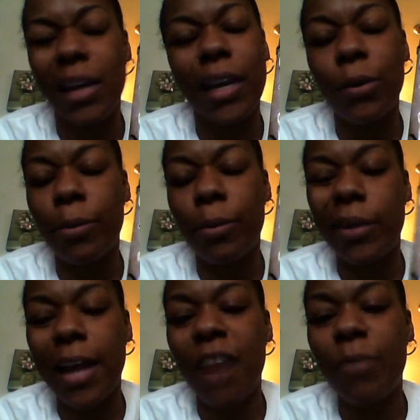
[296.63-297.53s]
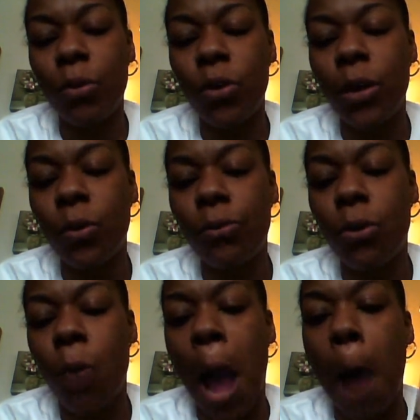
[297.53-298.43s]
I can't remember now. I've been wanting one
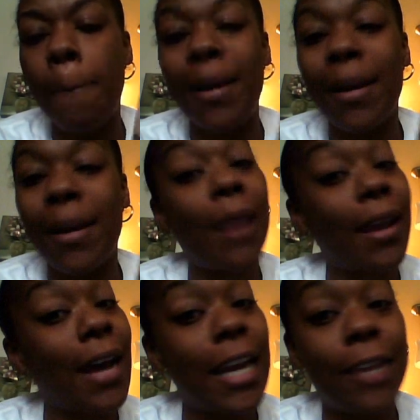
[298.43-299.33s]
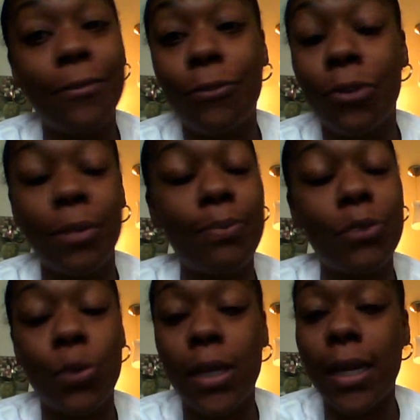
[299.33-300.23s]
for a while, but I, I got it for
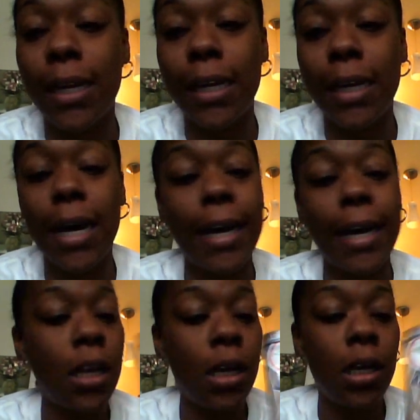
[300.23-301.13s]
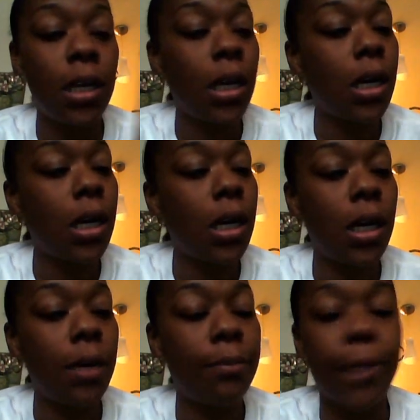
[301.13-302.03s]
$29.99,
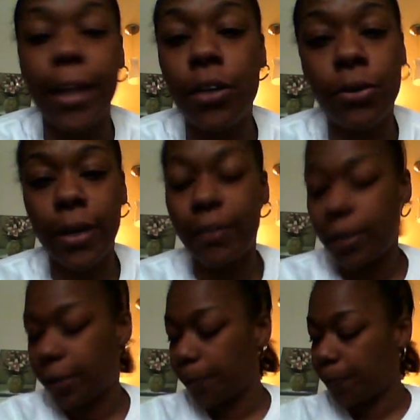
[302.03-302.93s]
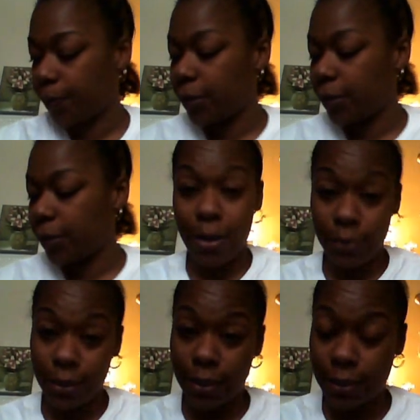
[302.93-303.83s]
uh, brand new and everything. So that was a